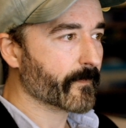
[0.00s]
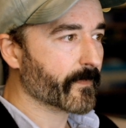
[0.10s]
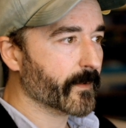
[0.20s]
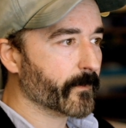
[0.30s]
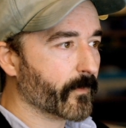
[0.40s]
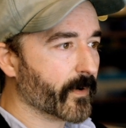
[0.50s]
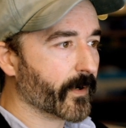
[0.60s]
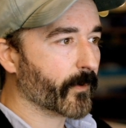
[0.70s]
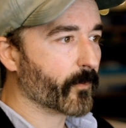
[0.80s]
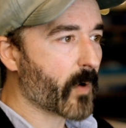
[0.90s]
We want our
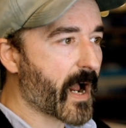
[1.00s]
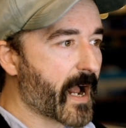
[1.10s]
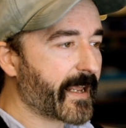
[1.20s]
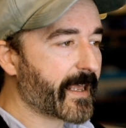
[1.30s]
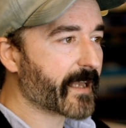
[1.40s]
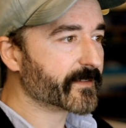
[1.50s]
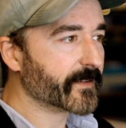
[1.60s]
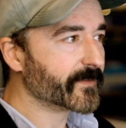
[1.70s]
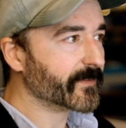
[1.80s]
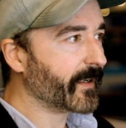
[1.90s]
y-axis
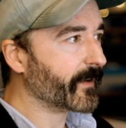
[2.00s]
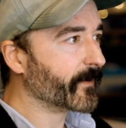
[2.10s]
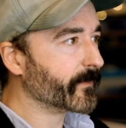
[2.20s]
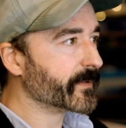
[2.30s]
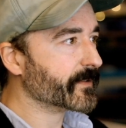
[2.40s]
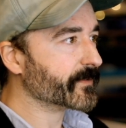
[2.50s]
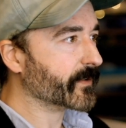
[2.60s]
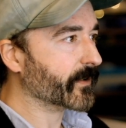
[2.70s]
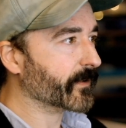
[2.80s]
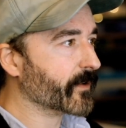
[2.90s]
data, which is
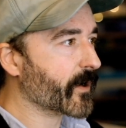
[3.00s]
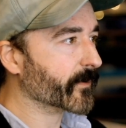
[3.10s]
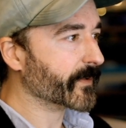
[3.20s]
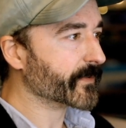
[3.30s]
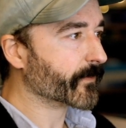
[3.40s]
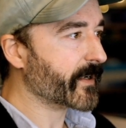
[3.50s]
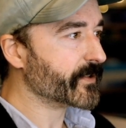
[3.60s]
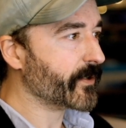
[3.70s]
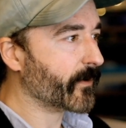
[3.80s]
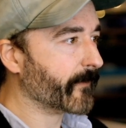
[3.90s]
our log risk
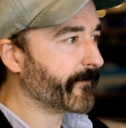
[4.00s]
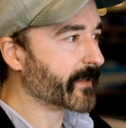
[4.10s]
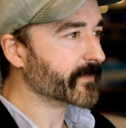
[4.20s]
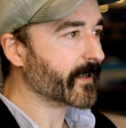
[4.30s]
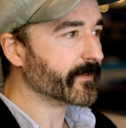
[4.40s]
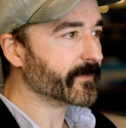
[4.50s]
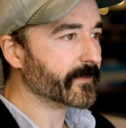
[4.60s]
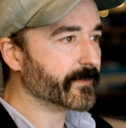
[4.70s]
ratio effect sizes.